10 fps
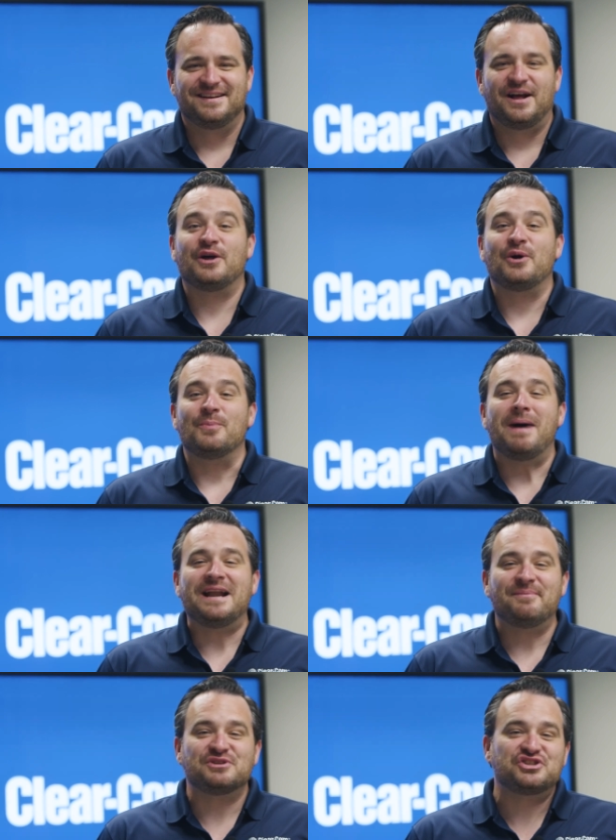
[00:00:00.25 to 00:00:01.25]
Hello, my
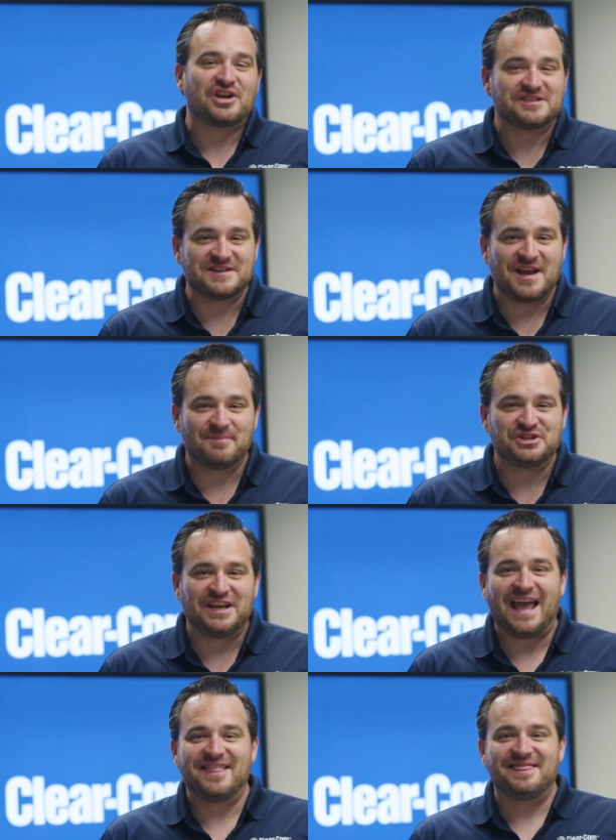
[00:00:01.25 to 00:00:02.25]
name is Justin
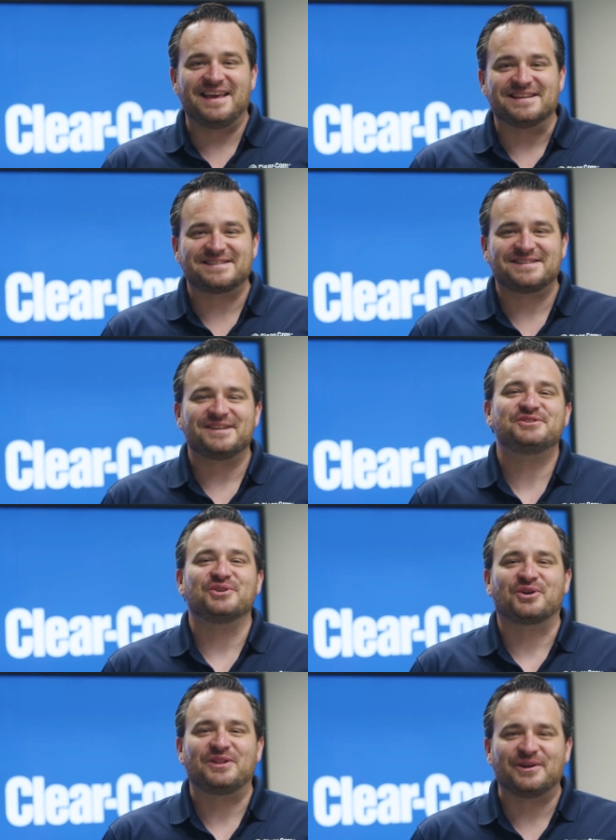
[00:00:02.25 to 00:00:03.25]
MG, and this is
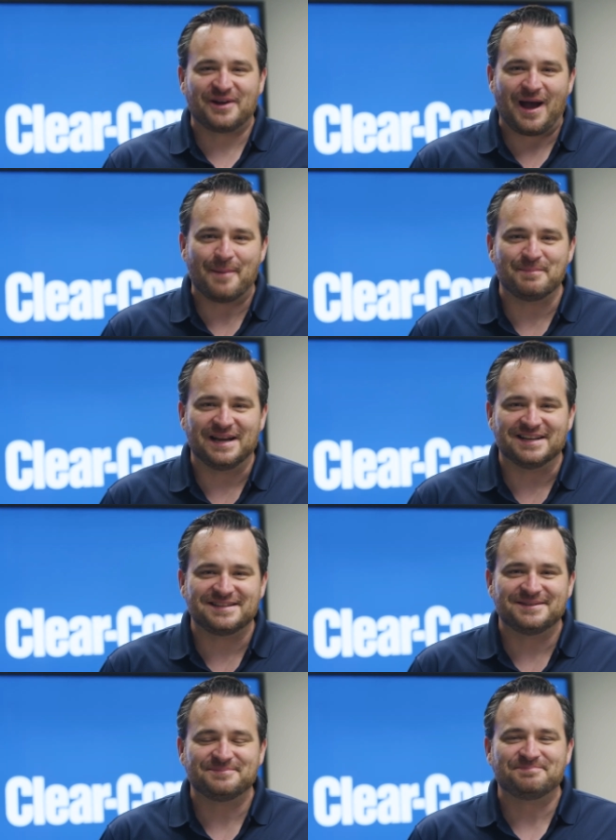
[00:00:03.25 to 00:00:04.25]
your Clear-Com Minute.